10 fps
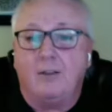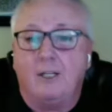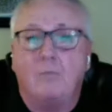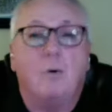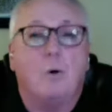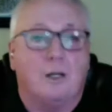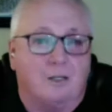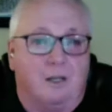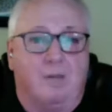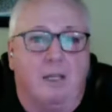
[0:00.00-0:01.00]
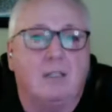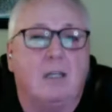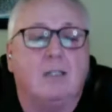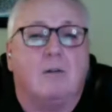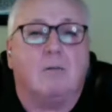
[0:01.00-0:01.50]
the importance of it.
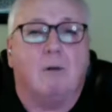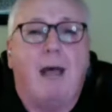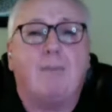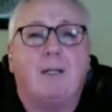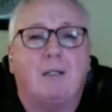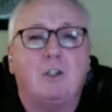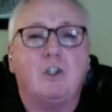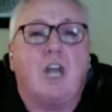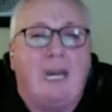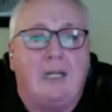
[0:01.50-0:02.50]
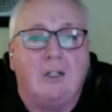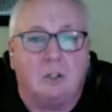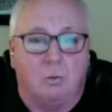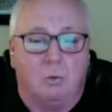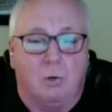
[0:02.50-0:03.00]
It's a rapid change
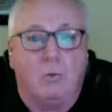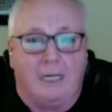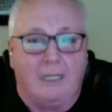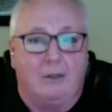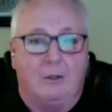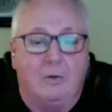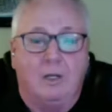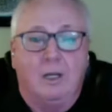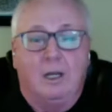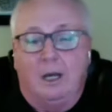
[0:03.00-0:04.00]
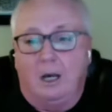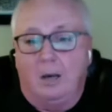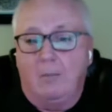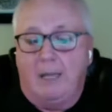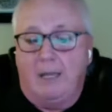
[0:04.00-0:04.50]
to what we do.
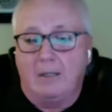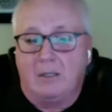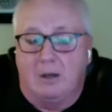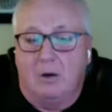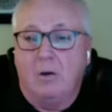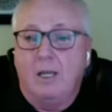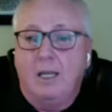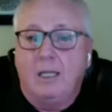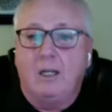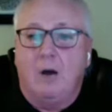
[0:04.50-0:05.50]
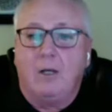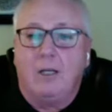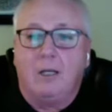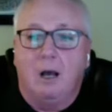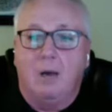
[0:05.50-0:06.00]
And so, you know,
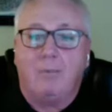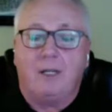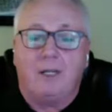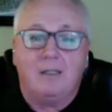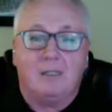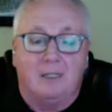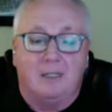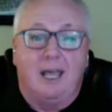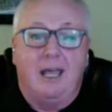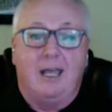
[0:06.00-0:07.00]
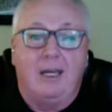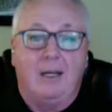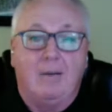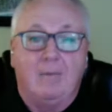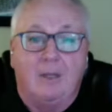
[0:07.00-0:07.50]
companies today
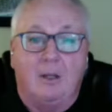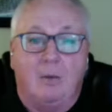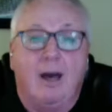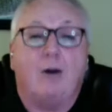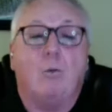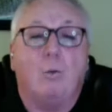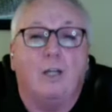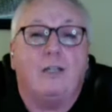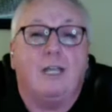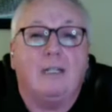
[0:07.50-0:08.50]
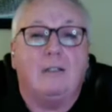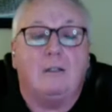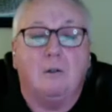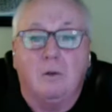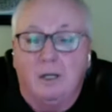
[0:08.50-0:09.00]
no matter what they
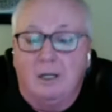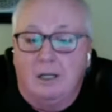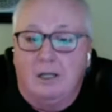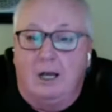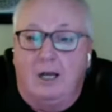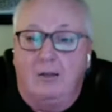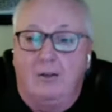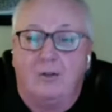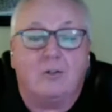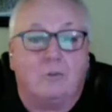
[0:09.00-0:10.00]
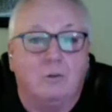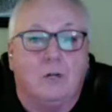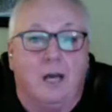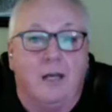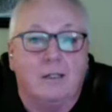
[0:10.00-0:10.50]
do, they're
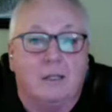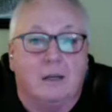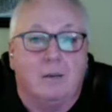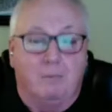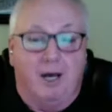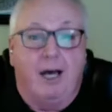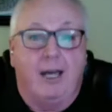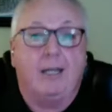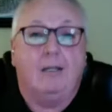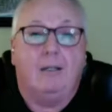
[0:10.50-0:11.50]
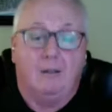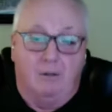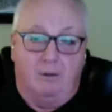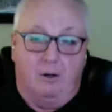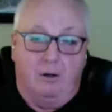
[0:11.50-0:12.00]
scrutinized by
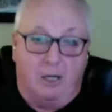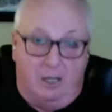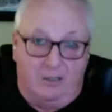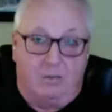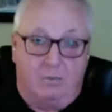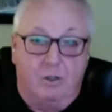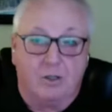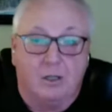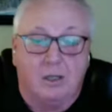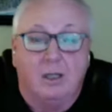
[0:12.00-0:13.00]
their customers,